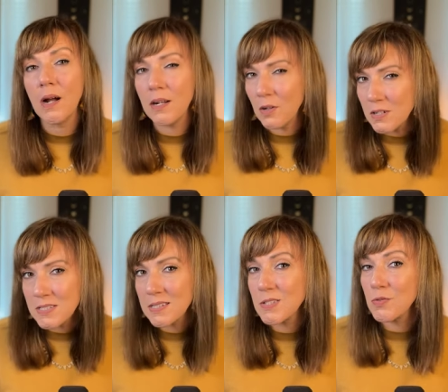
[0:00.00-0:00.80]
a
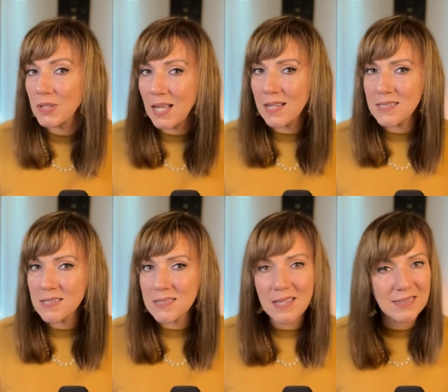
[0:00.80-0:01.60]
narcissist
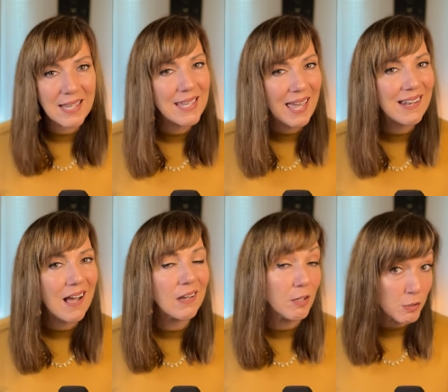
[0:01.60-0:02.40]
realizes that they
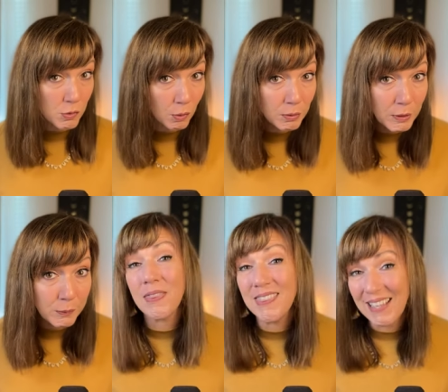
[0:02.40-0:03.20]
cannot control
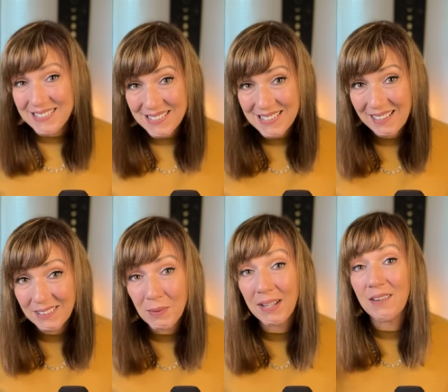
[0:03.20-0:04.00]
you? That's exactly
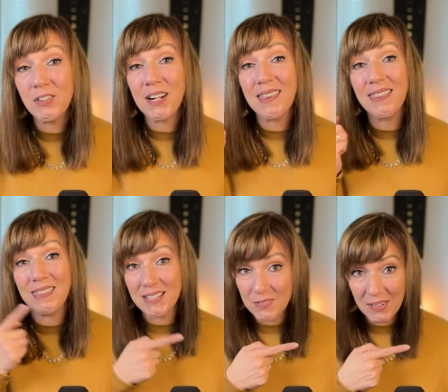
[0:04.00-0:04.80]
what I cover in
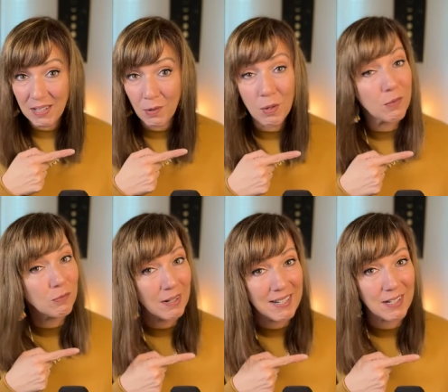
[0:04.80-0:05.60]
this video
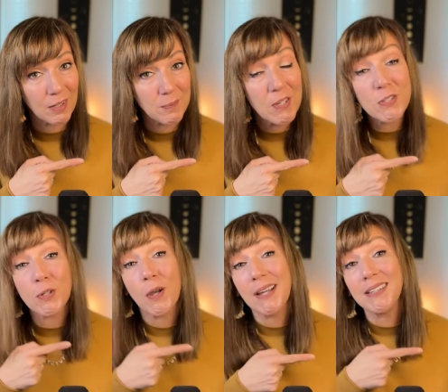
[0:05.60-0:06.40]
right here. So
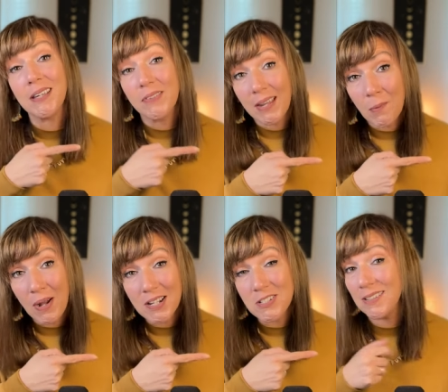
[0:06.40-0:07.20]
go ahead, give that a
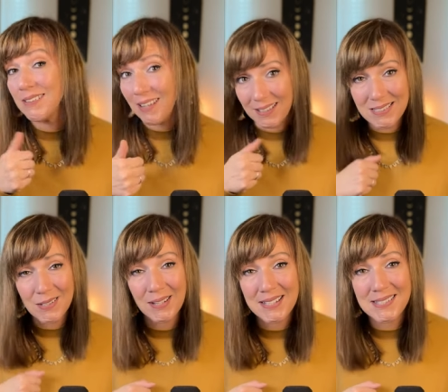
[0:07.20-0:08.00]
watch, and I'll see you
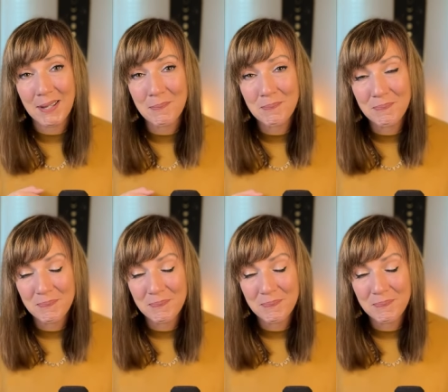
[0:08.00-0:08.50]
next time.